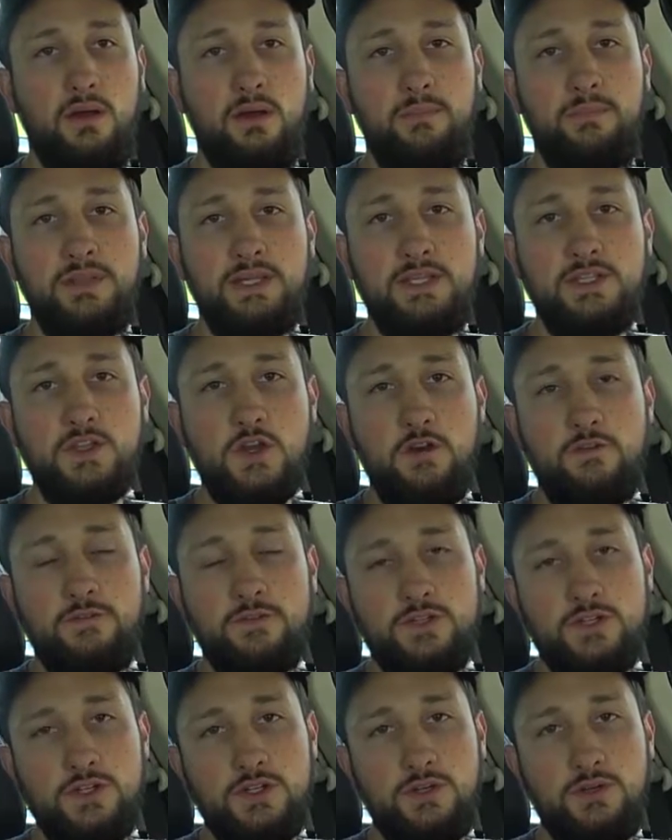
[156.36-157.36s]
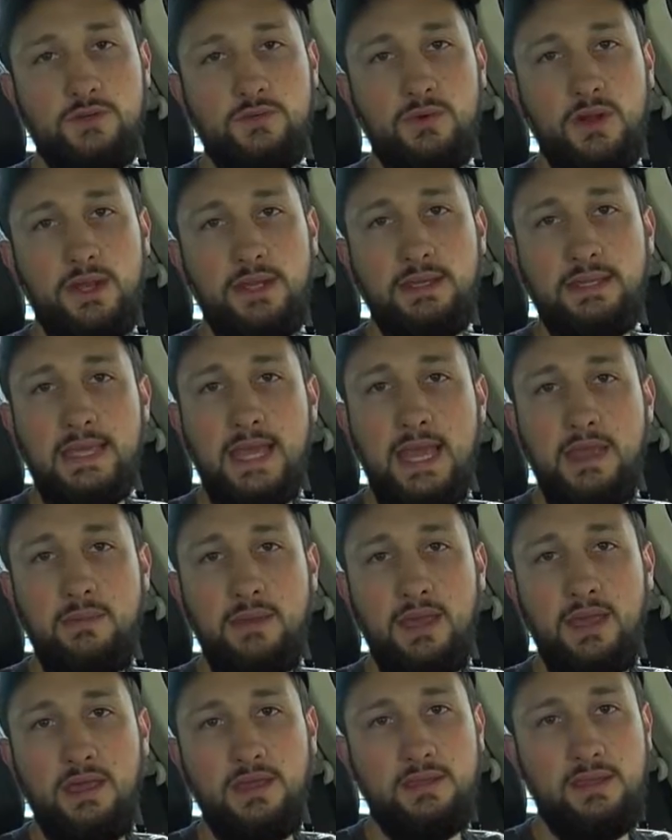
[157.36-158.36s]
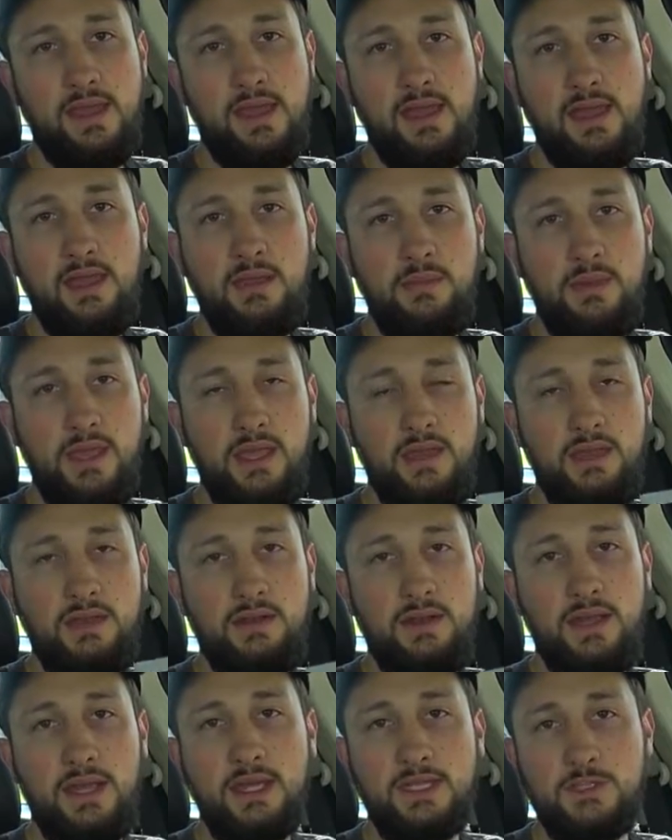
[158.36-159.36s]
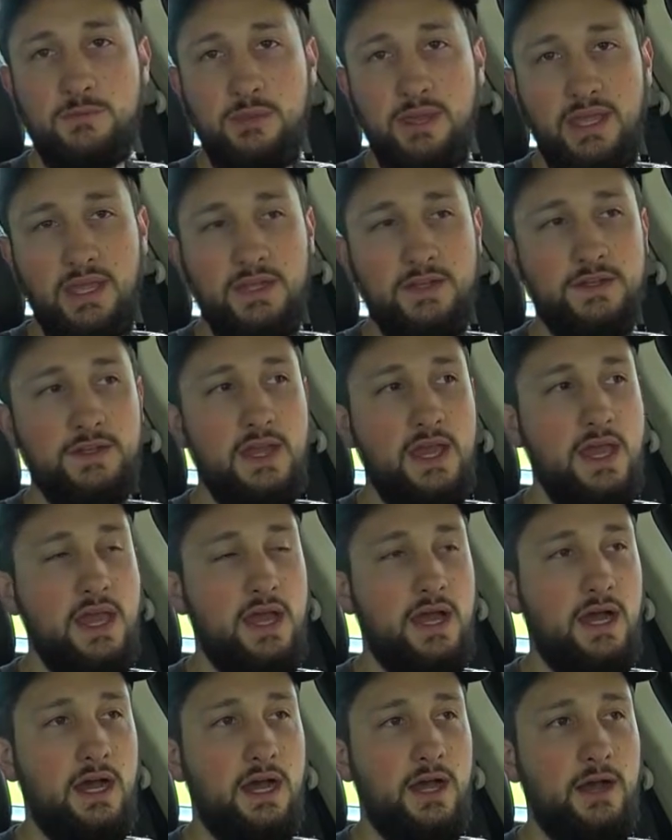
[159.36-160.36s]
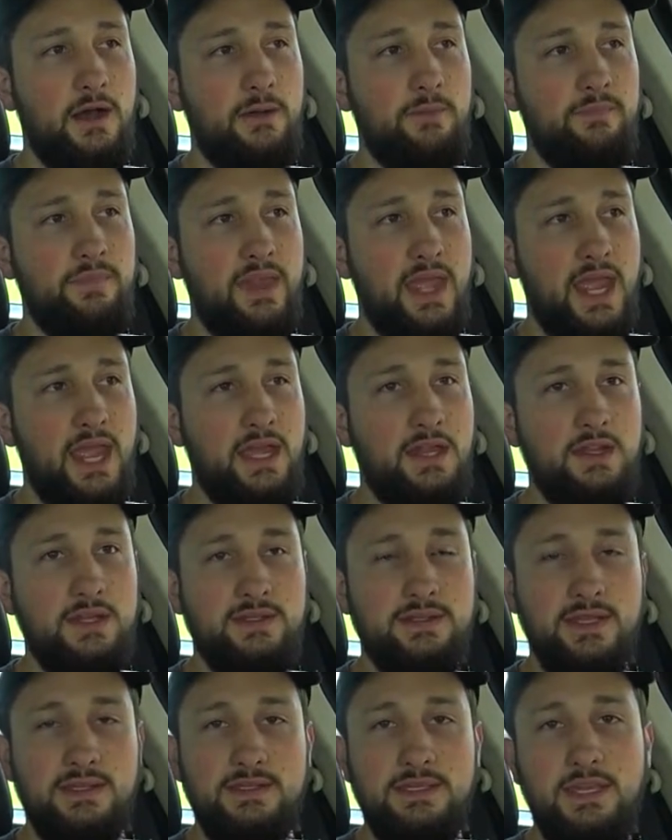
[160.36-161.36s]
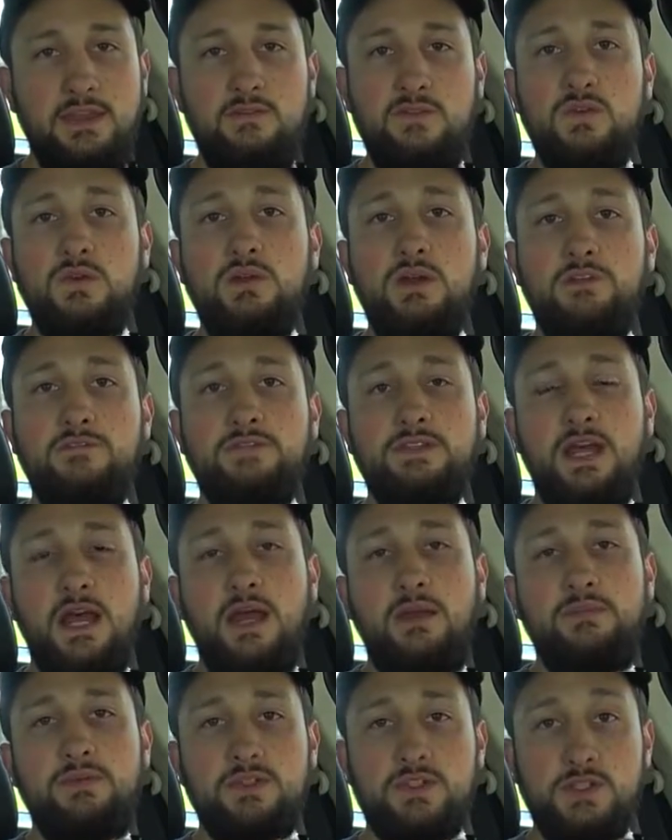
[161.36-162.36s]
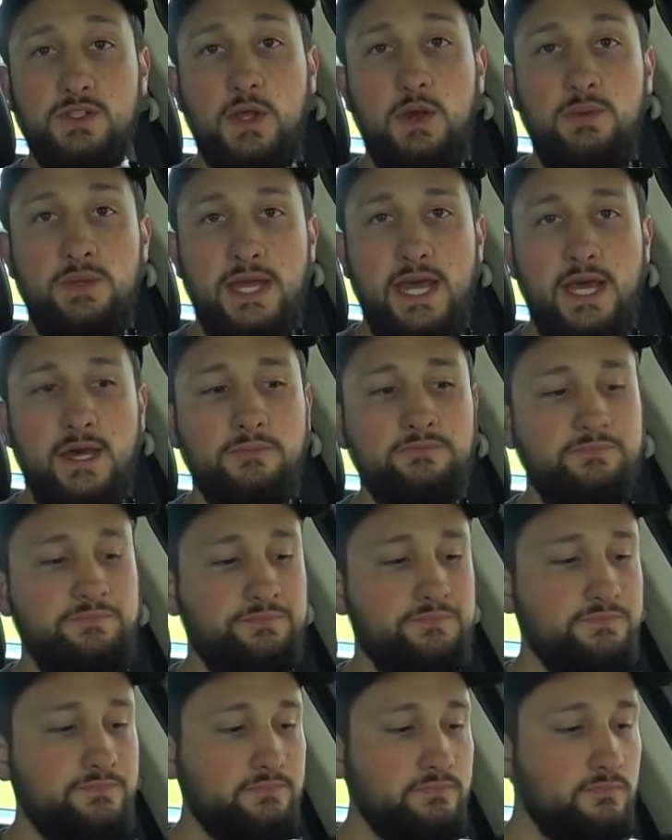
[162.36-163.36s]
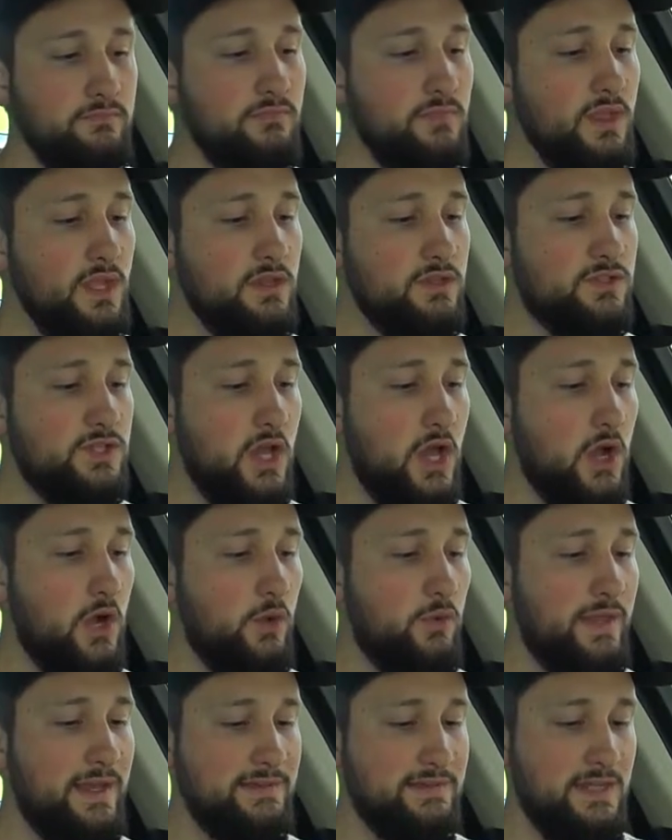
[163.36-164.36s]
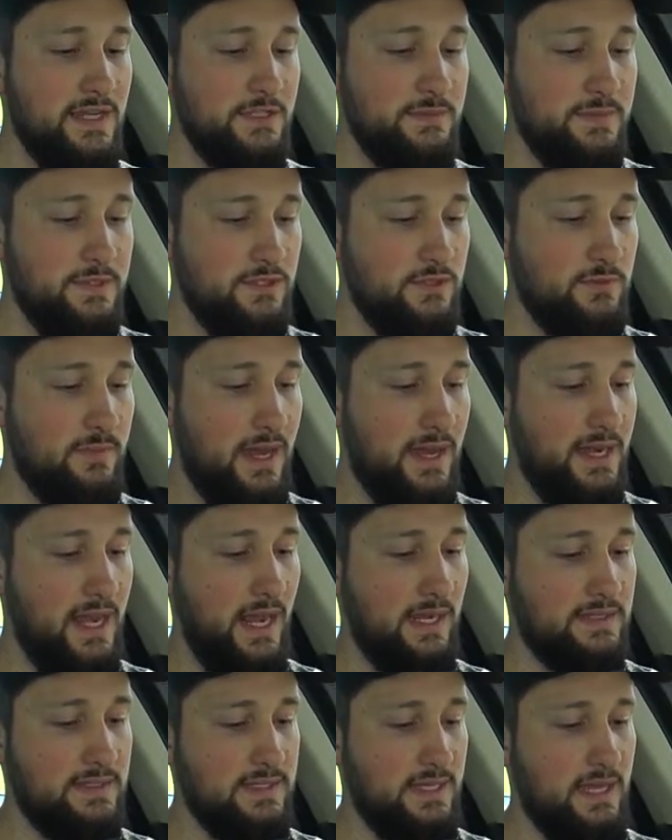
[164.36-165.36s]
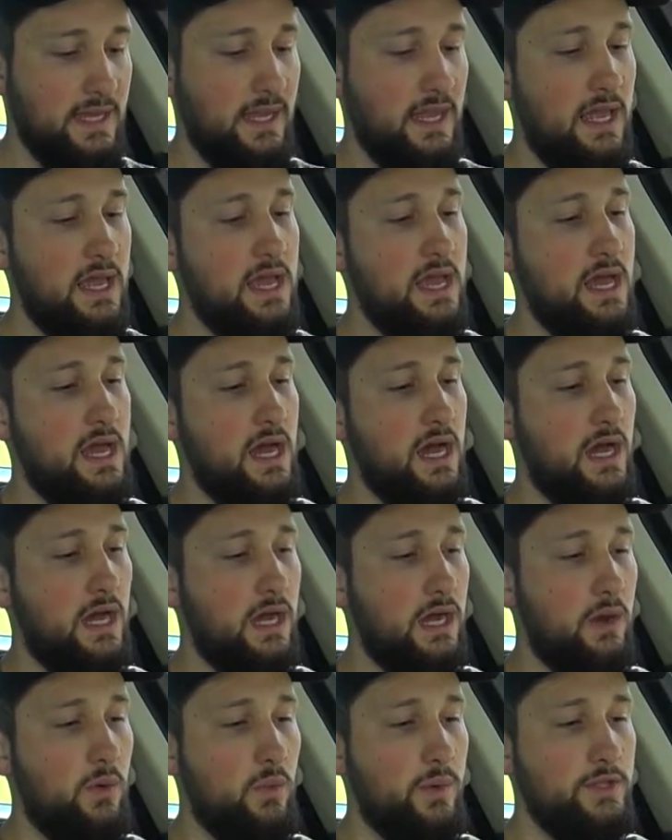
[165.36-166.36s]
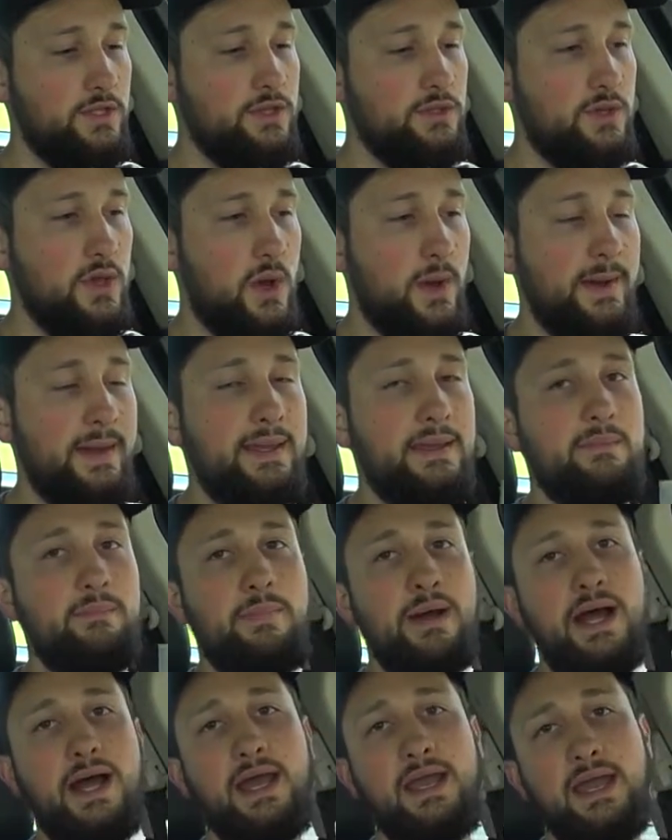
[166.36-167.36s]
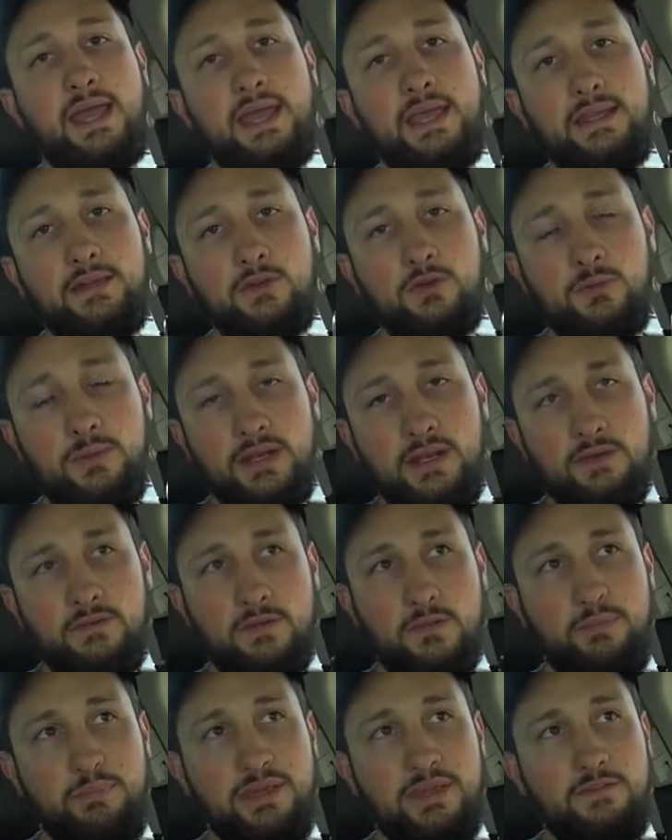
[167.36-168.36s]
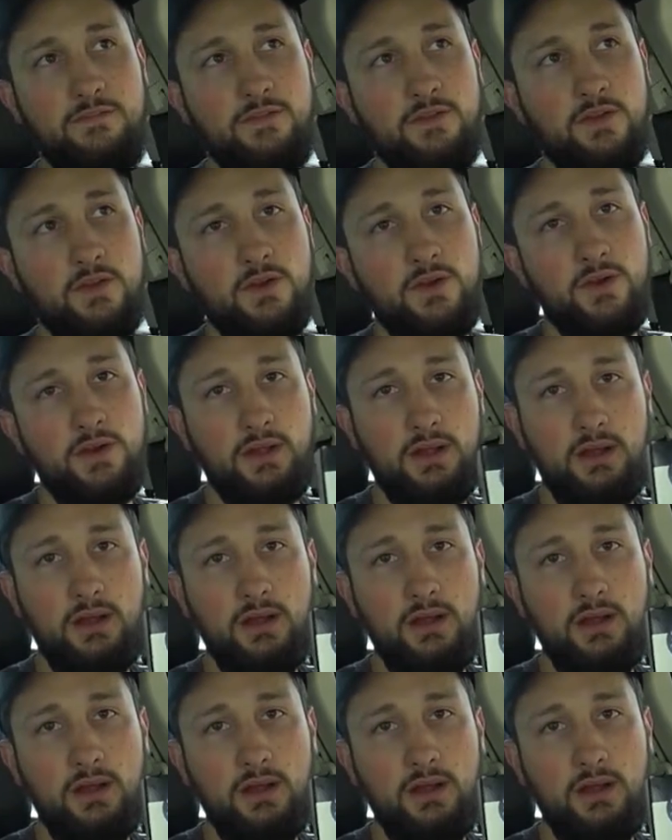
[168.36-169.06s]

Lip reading: police officer running K-band, K-band, X-band, and it doesn't give you enough time to slow down. So that takes me to my next thing. When you go ahead and buy a little bit of a beefier